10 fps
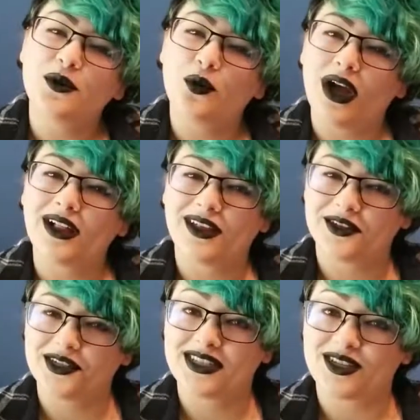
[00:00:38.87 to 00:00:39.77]
well
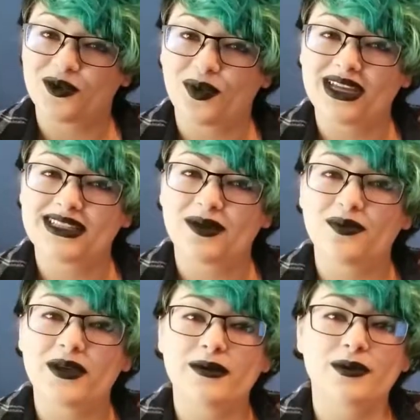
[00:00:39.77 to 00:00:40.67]
understood by some
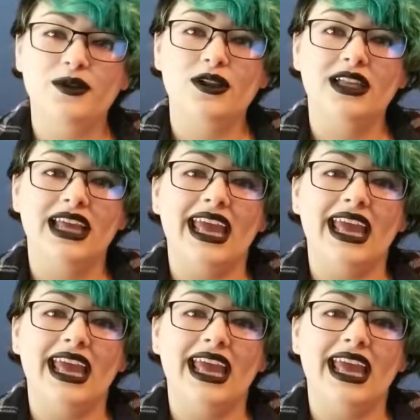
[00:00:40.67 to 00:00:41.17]
people,